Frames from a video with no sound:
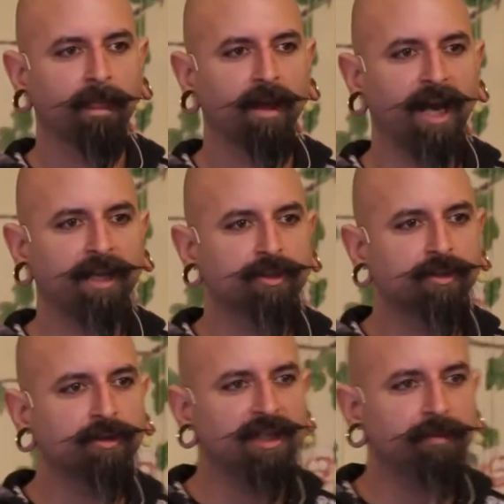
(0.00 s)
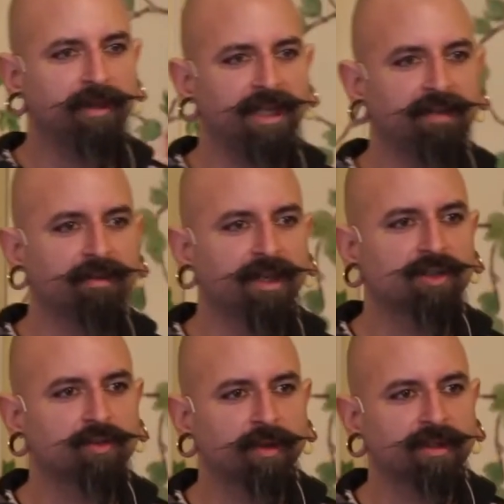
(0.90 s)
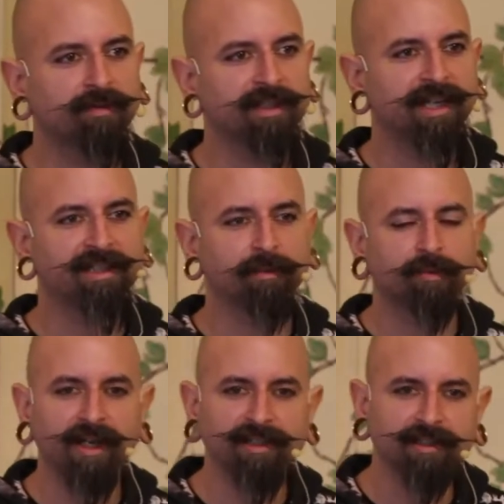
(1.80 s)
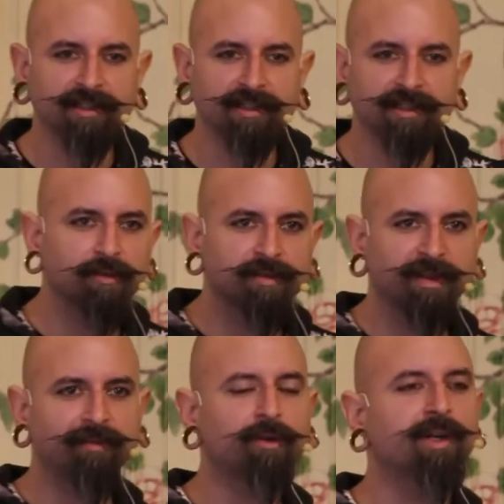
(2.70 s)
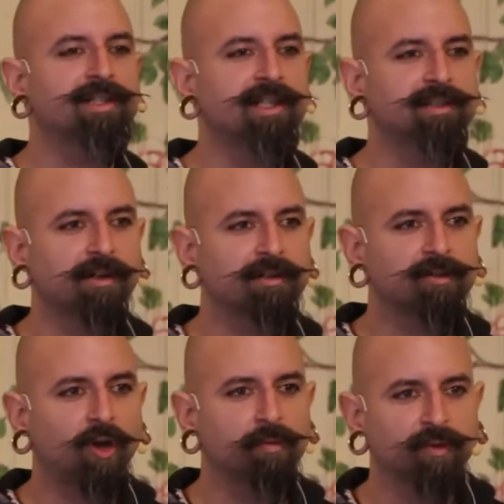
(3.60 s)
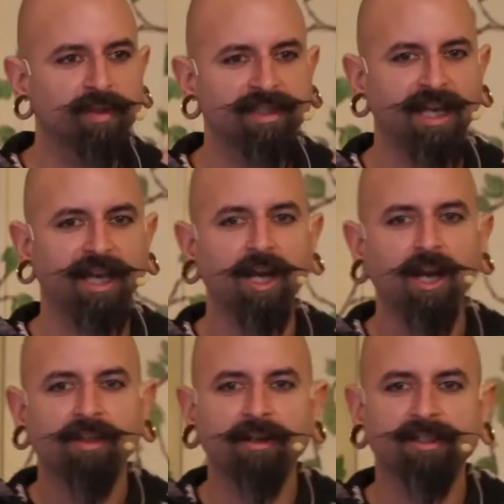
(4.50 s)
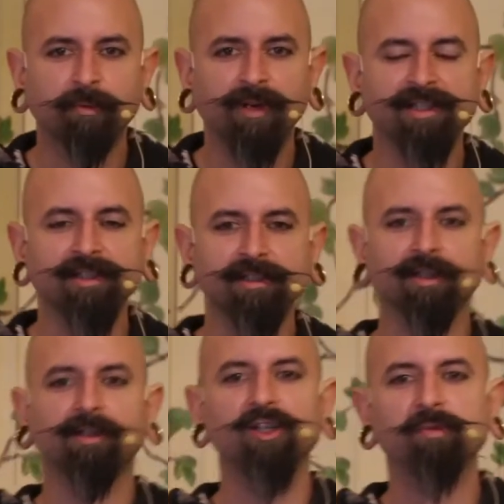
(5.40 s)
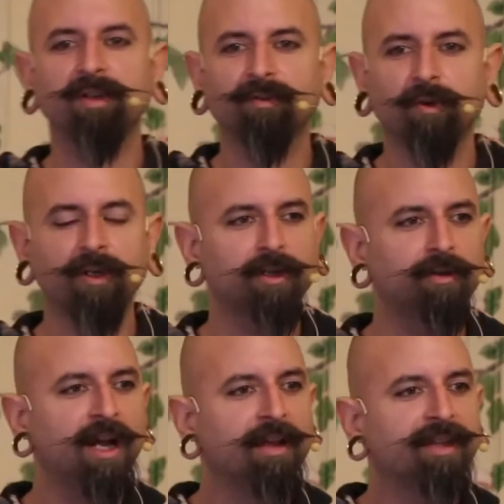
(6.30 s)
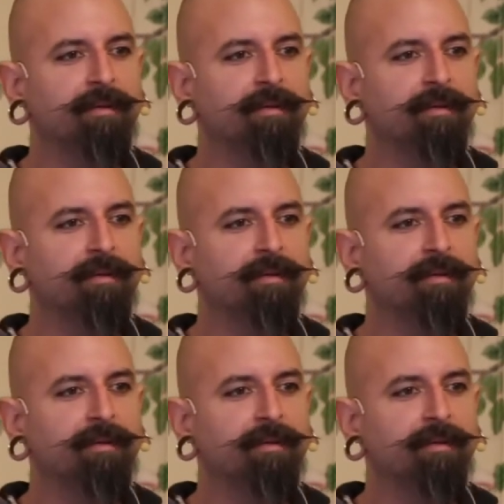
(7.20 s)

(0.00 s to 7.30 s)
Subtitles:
I truly believe that each one of us has a presence that goes before us. As Ernest Holmes would say, there is a presence that goes before you that